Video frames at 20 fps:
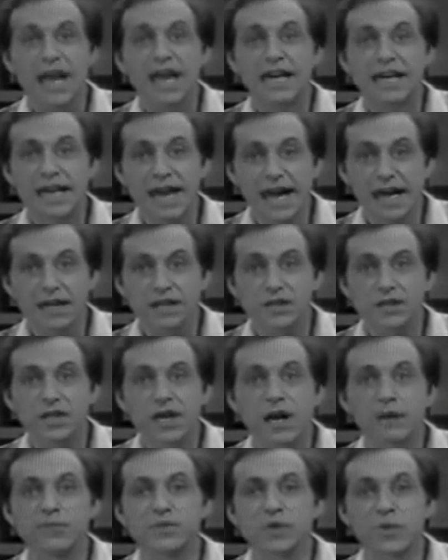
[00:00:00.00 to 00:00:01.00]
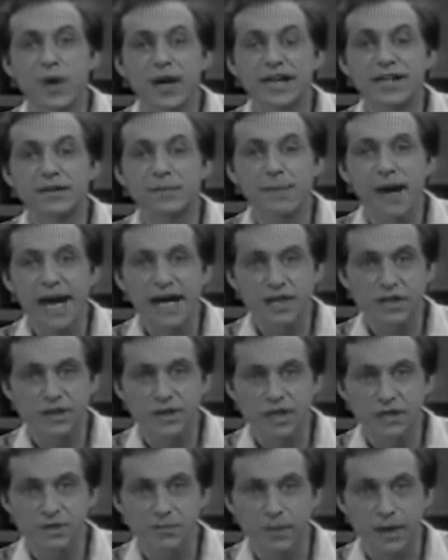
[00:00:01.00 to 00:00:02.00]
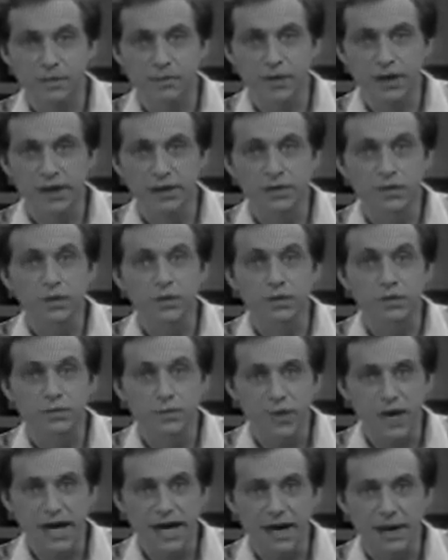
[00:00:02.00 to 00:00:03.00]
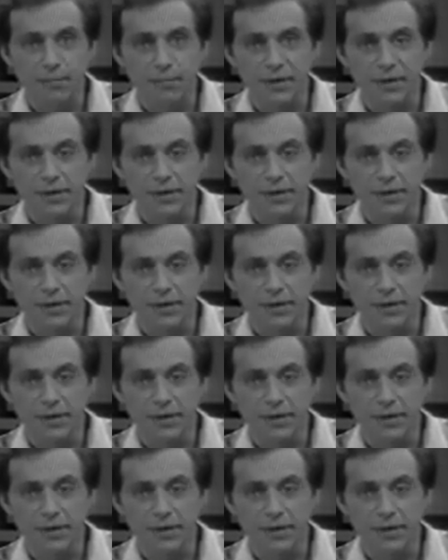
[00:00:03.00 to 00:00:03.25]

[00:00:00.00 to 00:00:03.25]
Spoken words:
Next comes random access memory, or RAM.